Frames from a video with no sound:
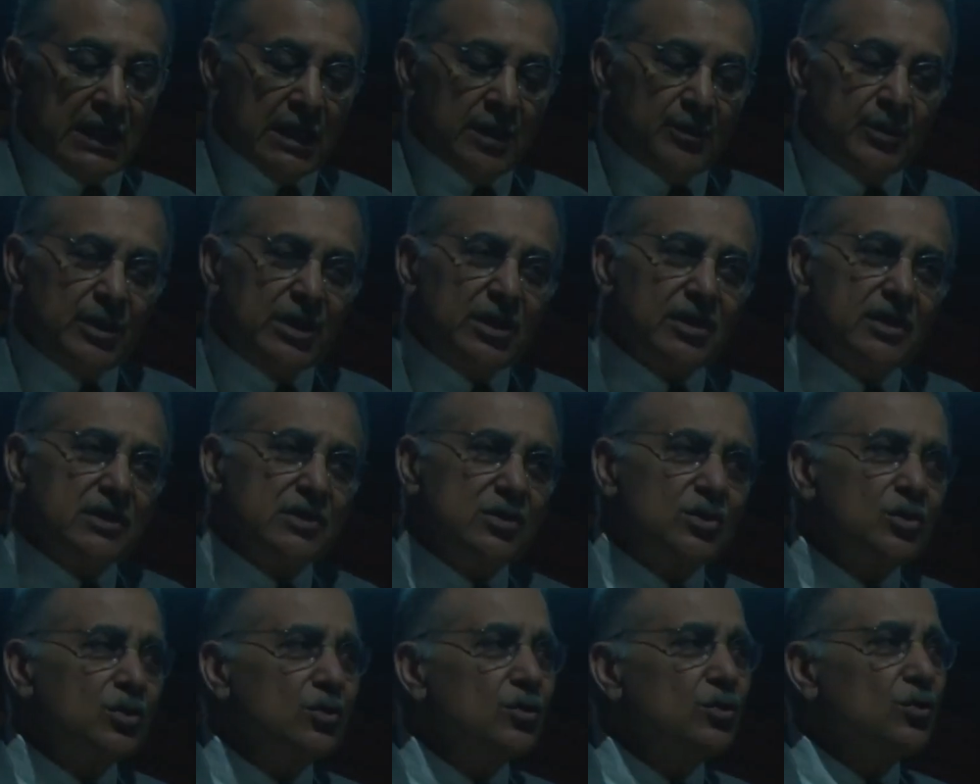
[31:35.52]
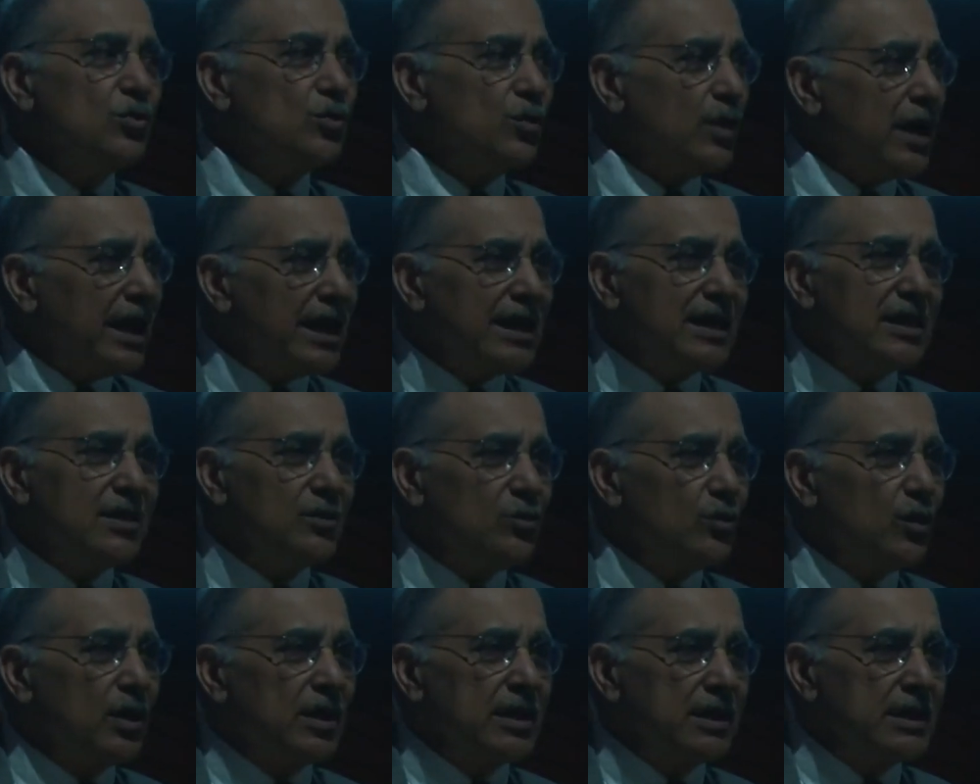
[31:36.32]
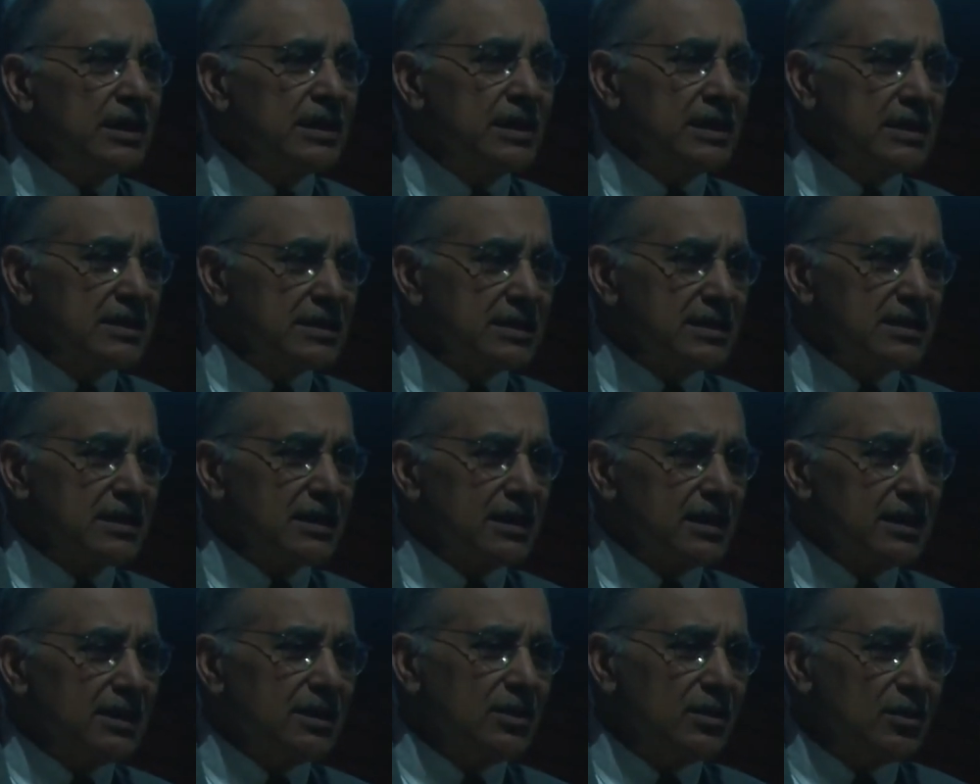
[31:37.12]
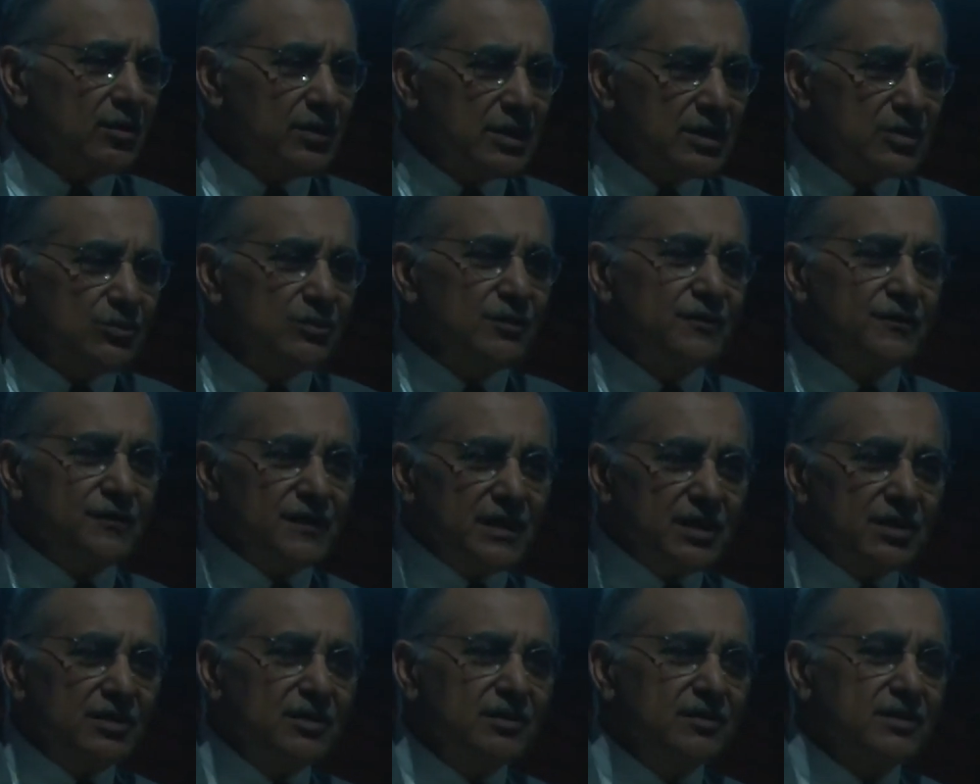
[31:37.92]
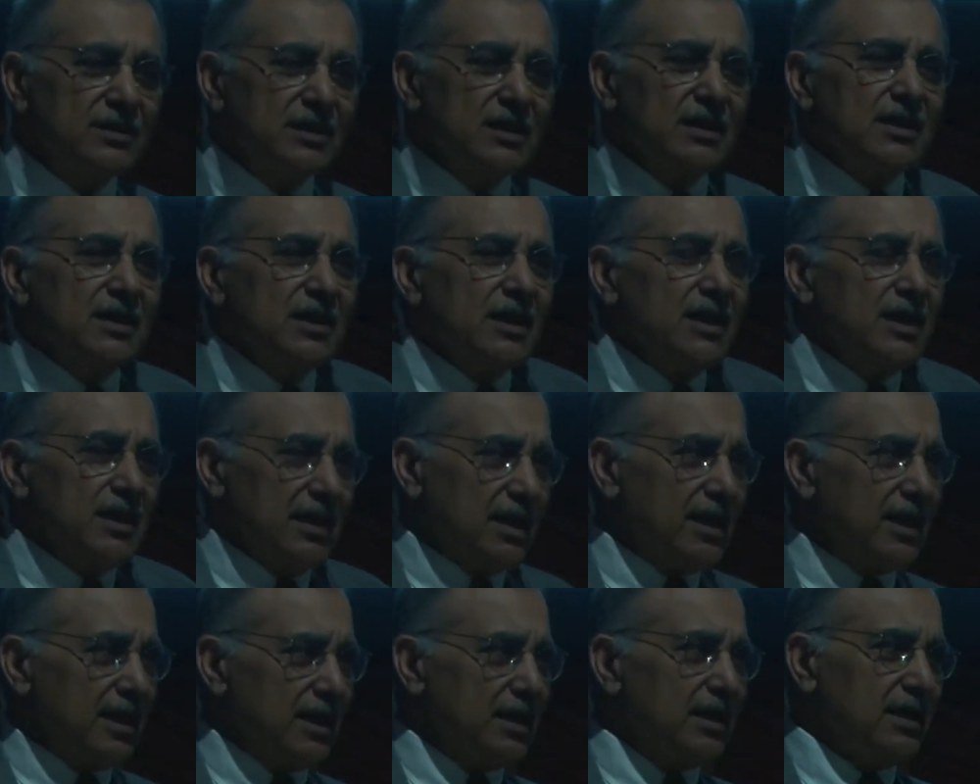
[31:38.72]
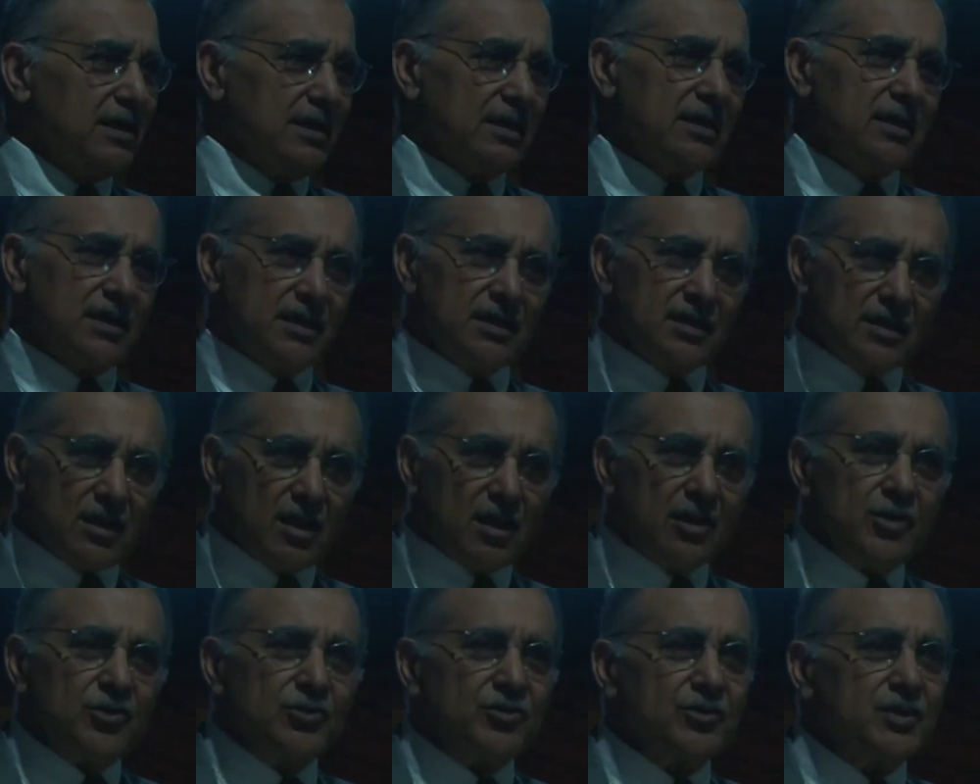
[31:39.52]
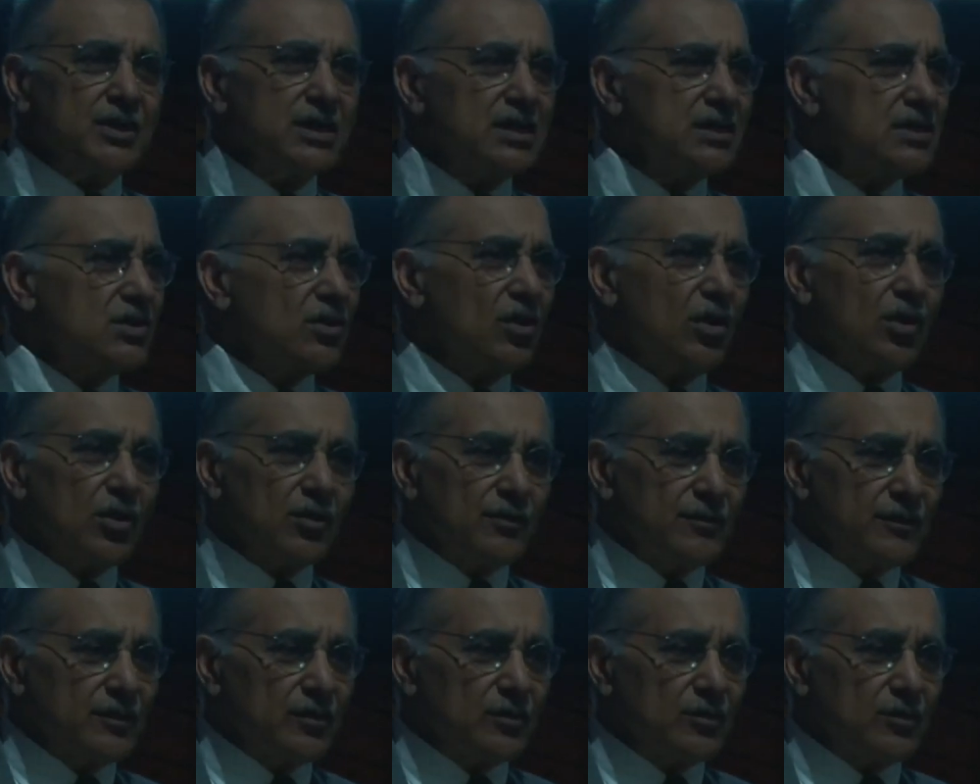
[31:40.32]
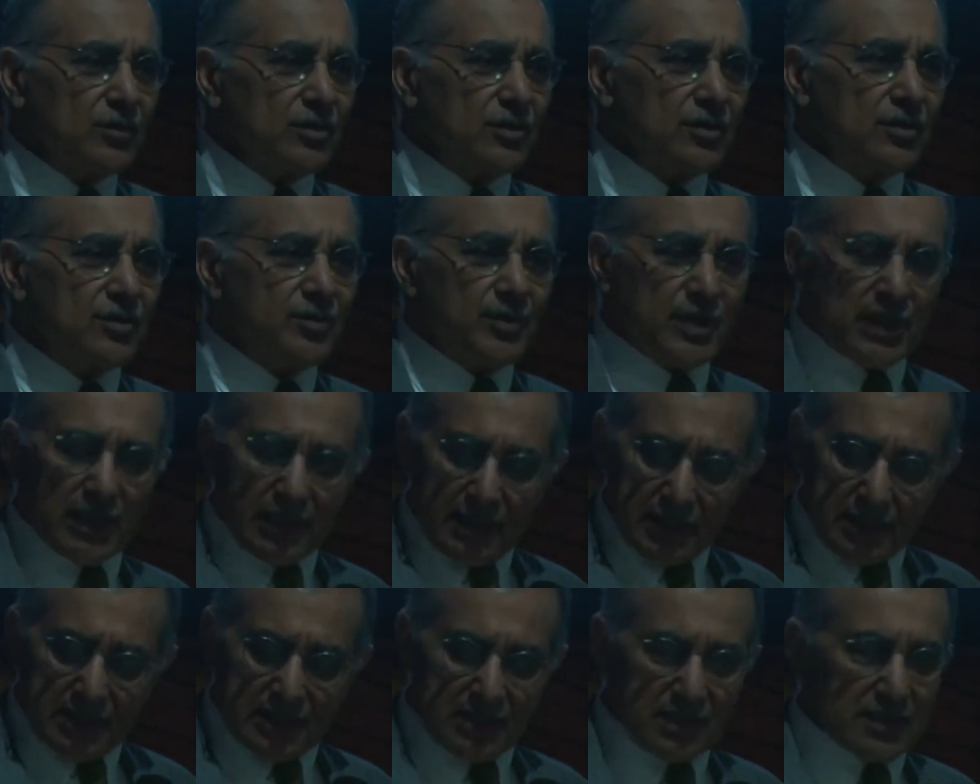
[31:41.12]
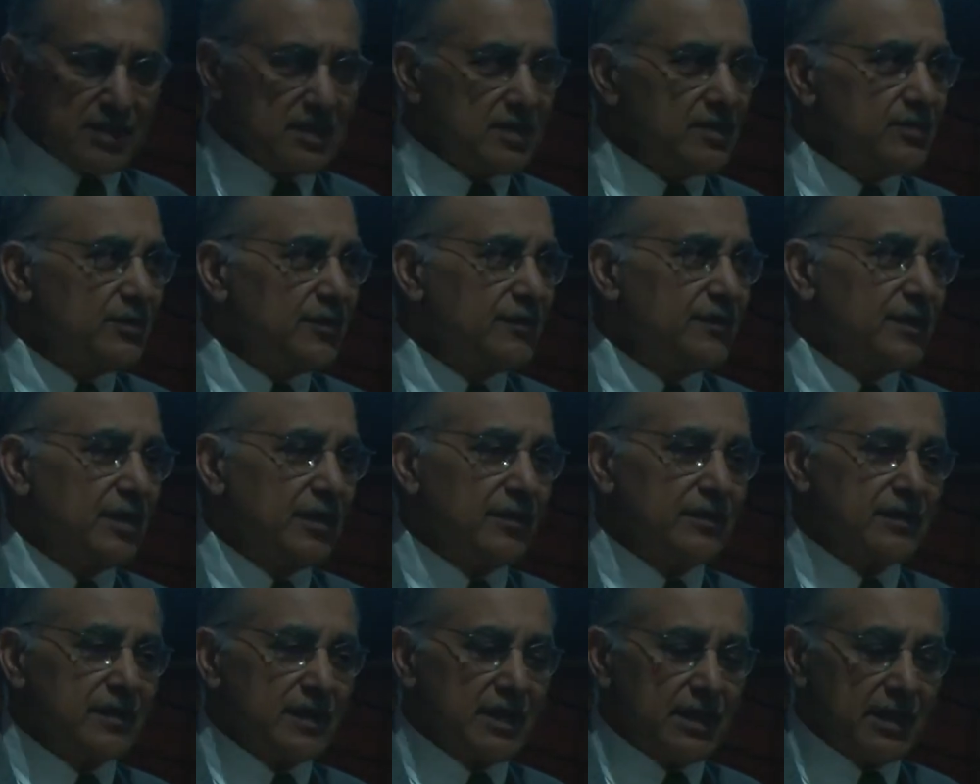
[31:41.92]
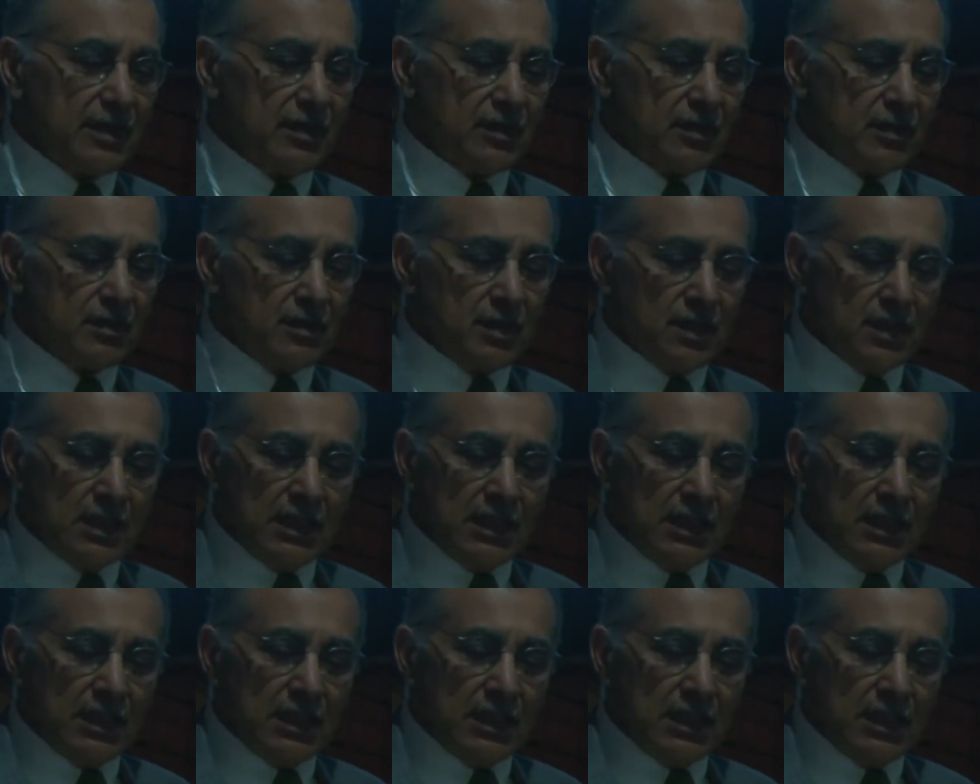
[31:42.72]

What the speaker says: Because who anyone is revealed in countries all over the world by the system of health care.